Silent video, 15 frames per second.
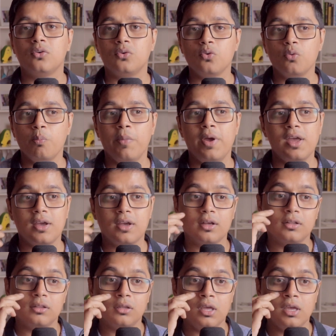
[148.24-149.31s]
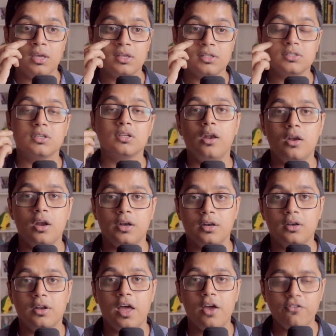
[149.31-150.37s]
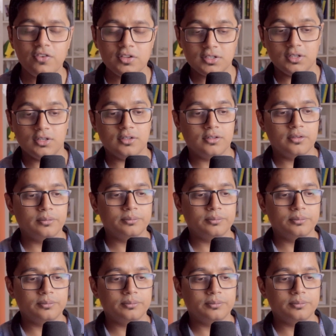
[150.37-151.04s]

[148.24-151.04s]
to make things little efficient.